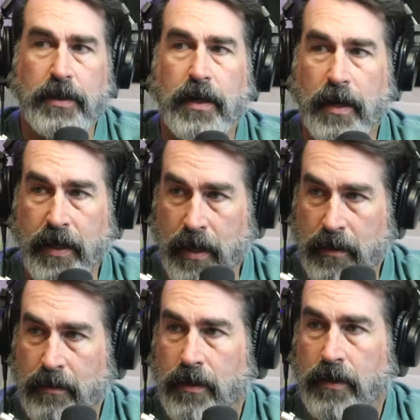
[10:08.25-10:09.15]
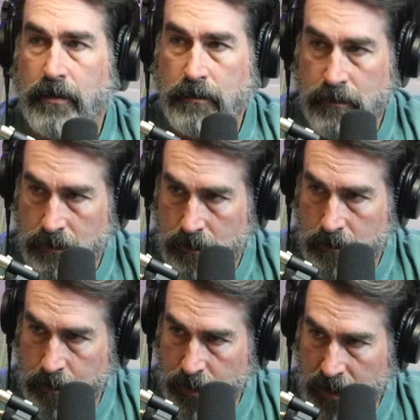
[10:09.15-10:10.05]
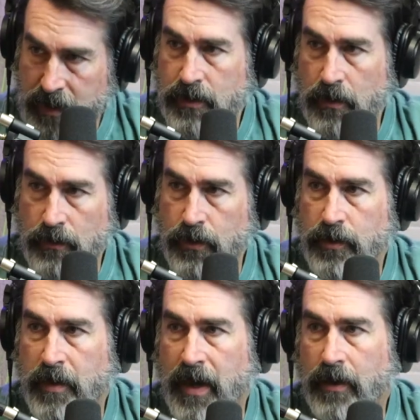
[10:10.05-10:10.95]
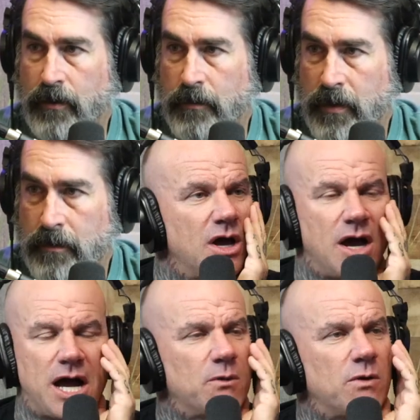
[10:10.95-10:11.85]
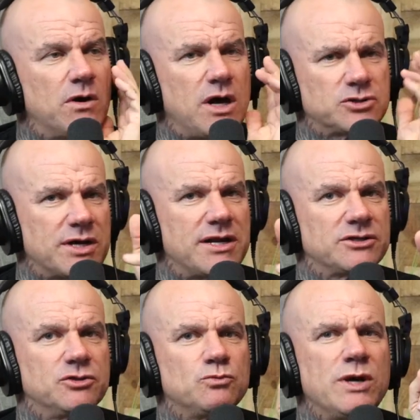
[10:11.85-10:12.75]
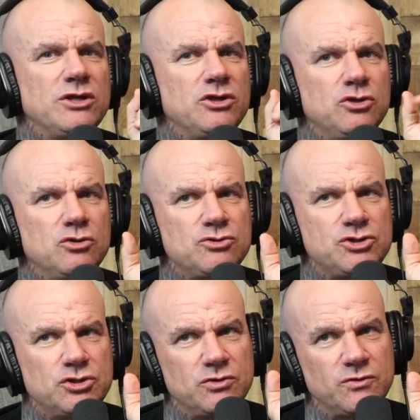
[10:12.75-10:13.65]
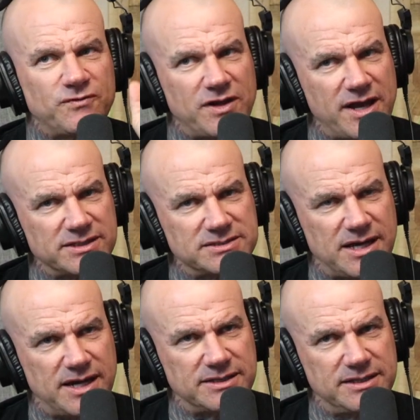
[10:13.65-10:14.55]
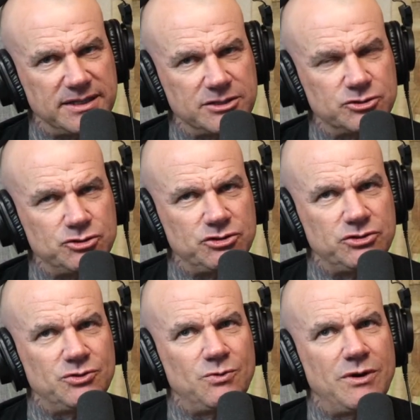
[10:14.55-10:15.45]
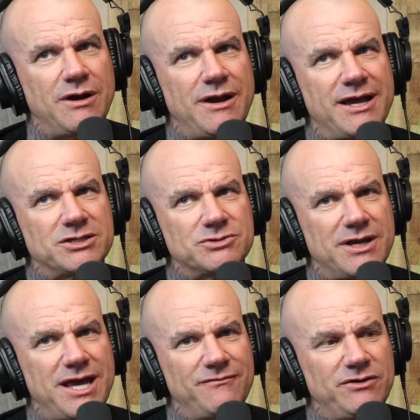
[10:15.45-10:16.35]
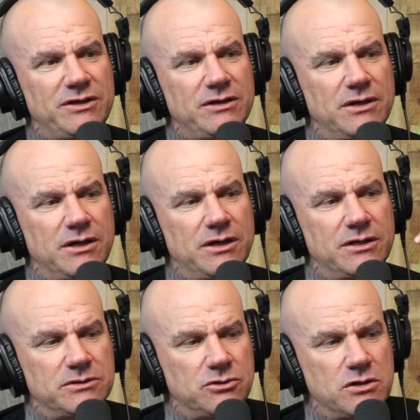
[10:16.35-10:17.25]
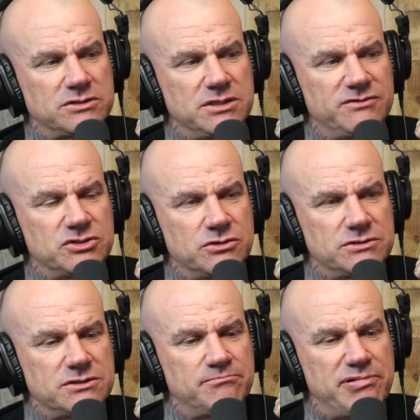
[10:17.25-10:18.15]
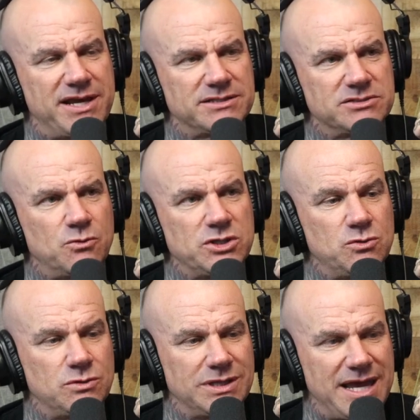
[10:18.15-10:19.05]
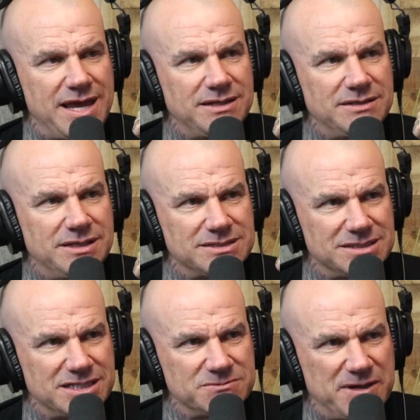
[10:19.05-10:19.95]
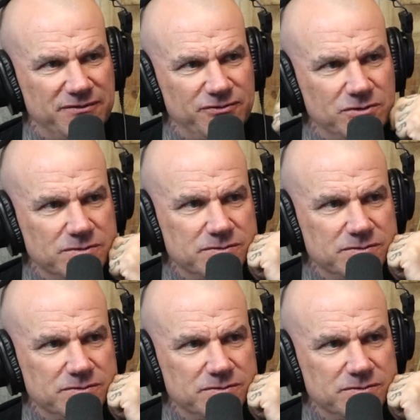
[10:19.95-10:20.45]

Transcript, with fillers: Again, please don't turn your back on me. I won't. I'll try not to. When you do flying sidekick, do you wear extra heavy long-sleeve shirts and pants so when you land it's less painful?